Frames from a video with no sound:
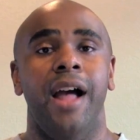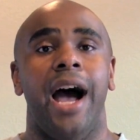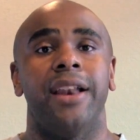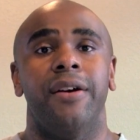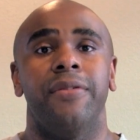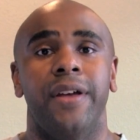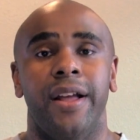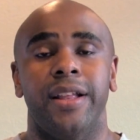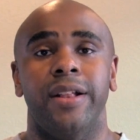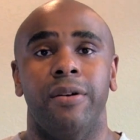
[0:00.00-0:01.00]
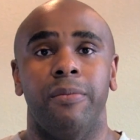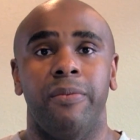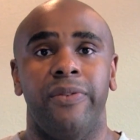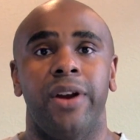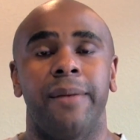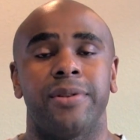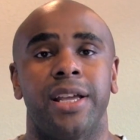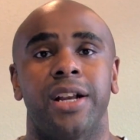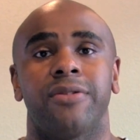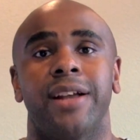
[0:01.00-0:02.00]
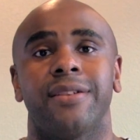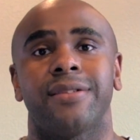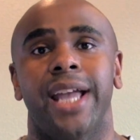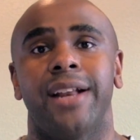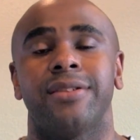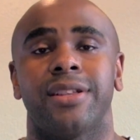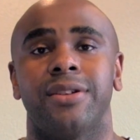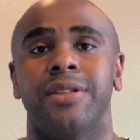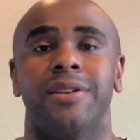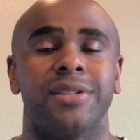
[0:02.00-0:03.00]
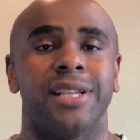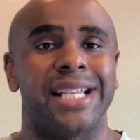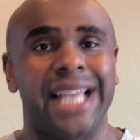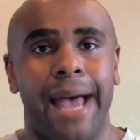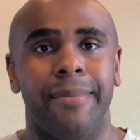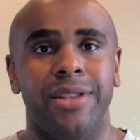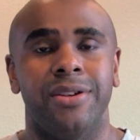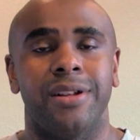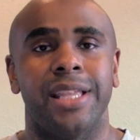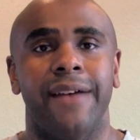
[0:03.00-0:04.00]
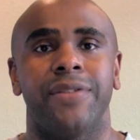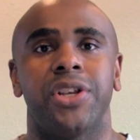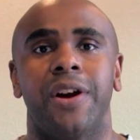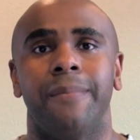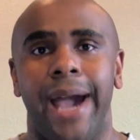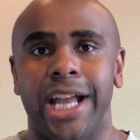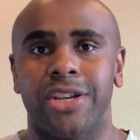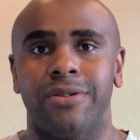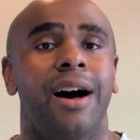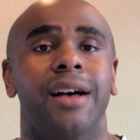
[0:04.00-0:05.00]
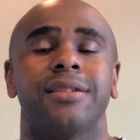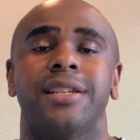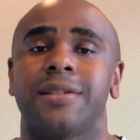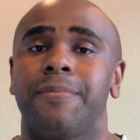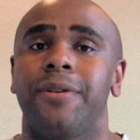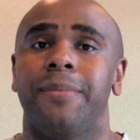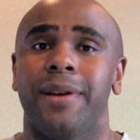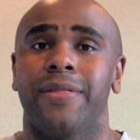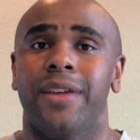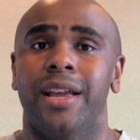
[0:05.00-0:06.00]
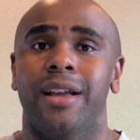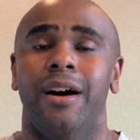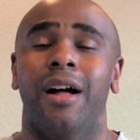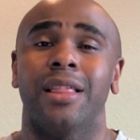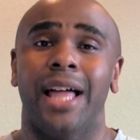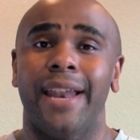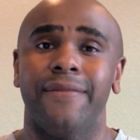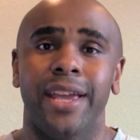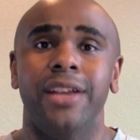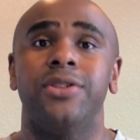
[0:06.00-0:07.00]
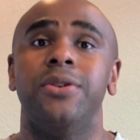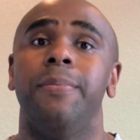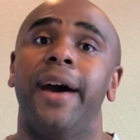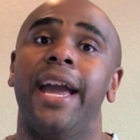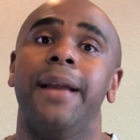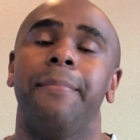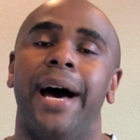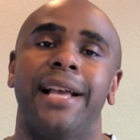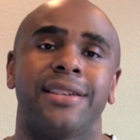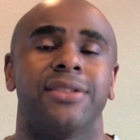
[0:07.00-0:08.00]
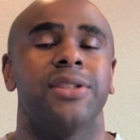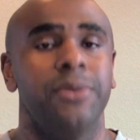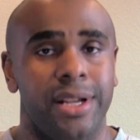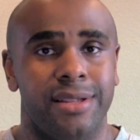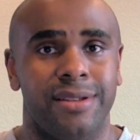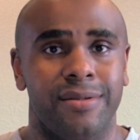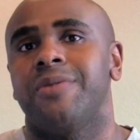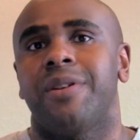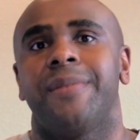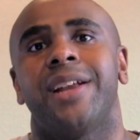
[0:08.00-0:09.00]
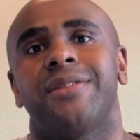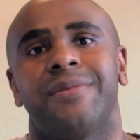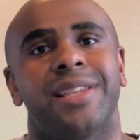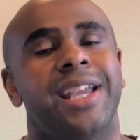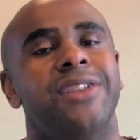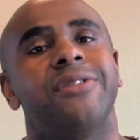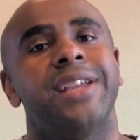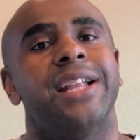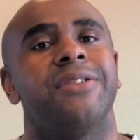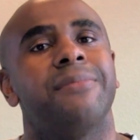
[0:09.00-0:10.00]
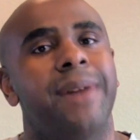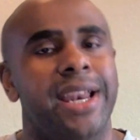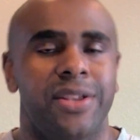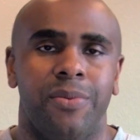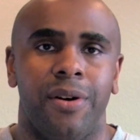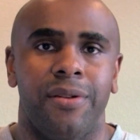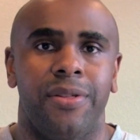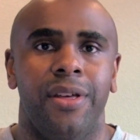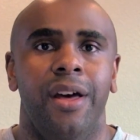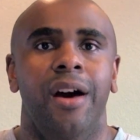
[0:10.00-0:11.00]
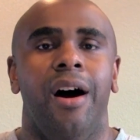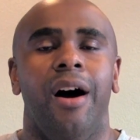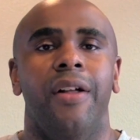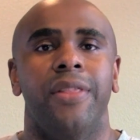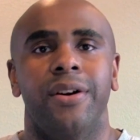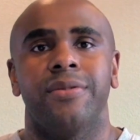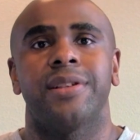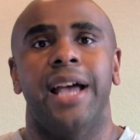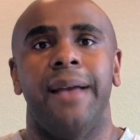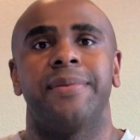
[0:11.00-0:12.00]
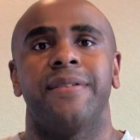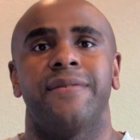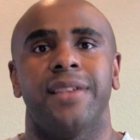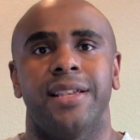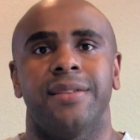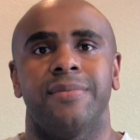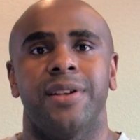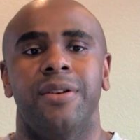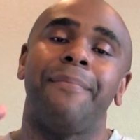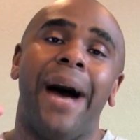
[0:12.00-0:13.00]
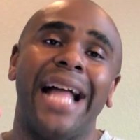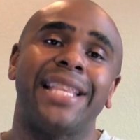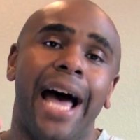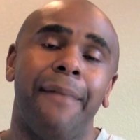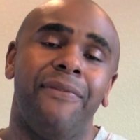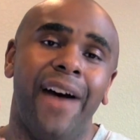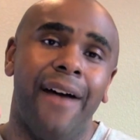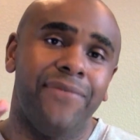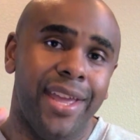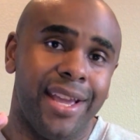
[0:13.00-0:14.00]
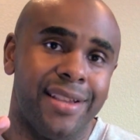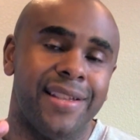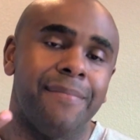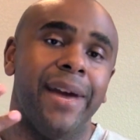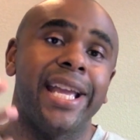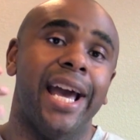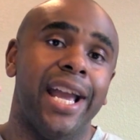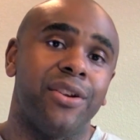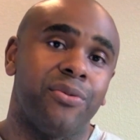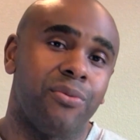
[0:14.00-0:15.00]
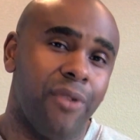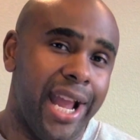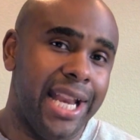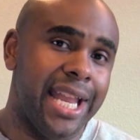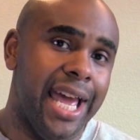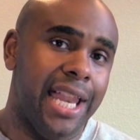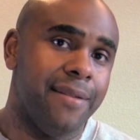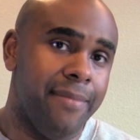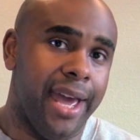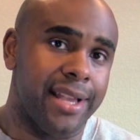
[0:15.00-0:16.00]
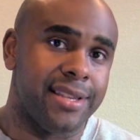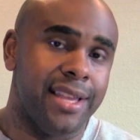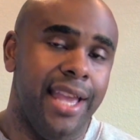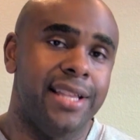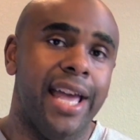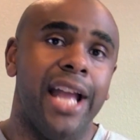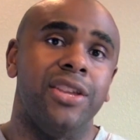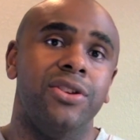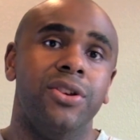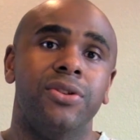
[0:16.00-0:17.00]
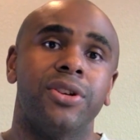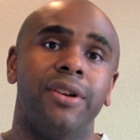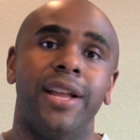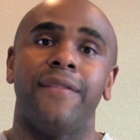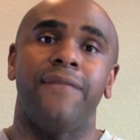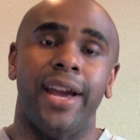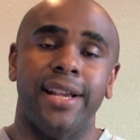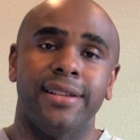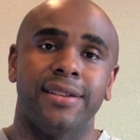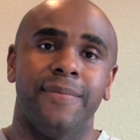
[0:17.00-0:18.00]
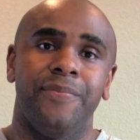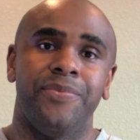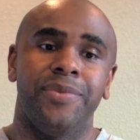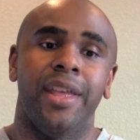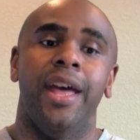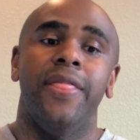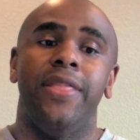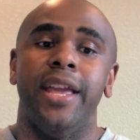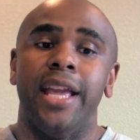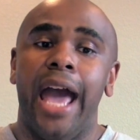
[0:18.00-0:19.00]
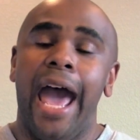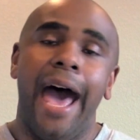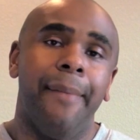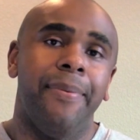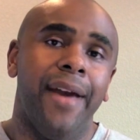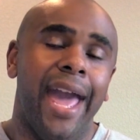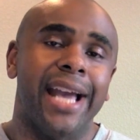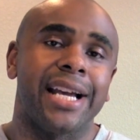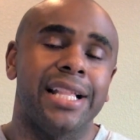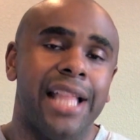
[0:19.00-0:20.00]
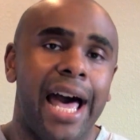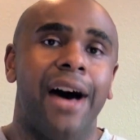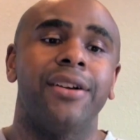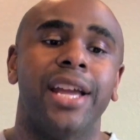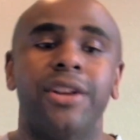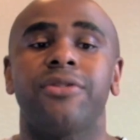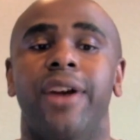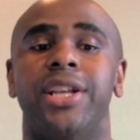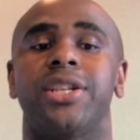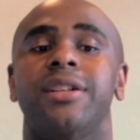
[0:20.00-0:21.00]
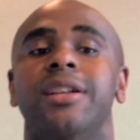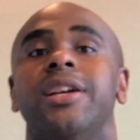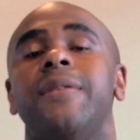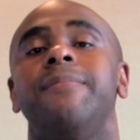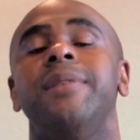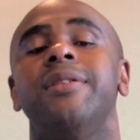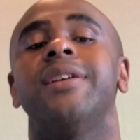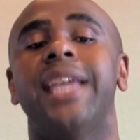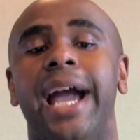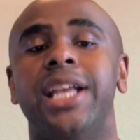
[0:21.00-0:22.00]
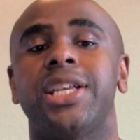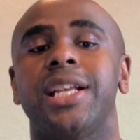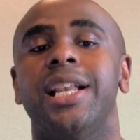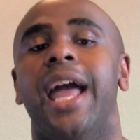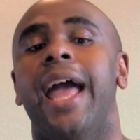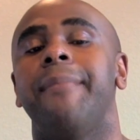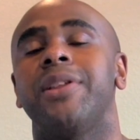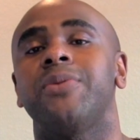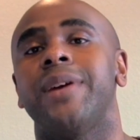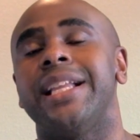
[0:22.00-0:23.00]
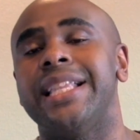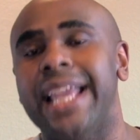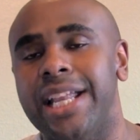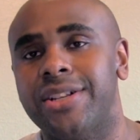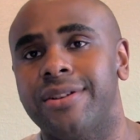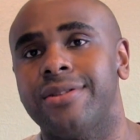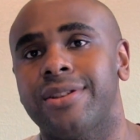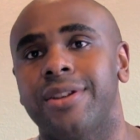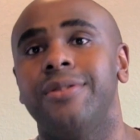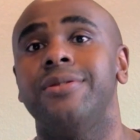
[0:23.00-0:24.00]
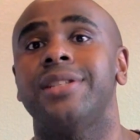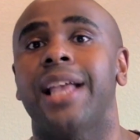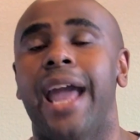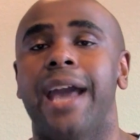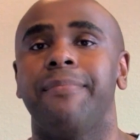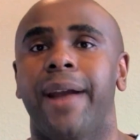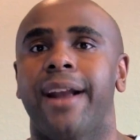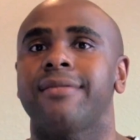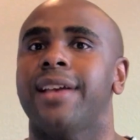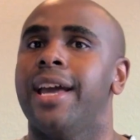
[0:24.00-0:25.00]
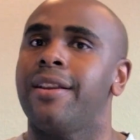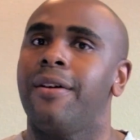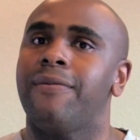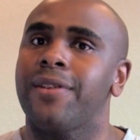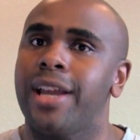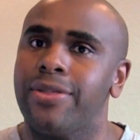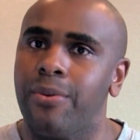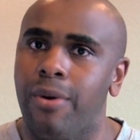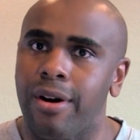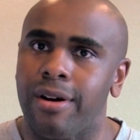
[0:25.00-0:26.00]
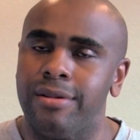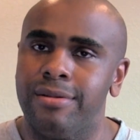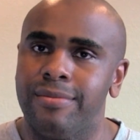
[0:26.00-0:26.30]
I know that if you're able to integrate those standards into those assignments, you can definitely show mastery. Cost is a pretty big thing. On a lot of these, you pay by students. So you want to make sure, once again, you're getting your money's worth on those types of systems. So my top 5 things that make a great LMS is that user interface, the app and cloud integration, communication between teachers, students, and parents, and don't forget the world,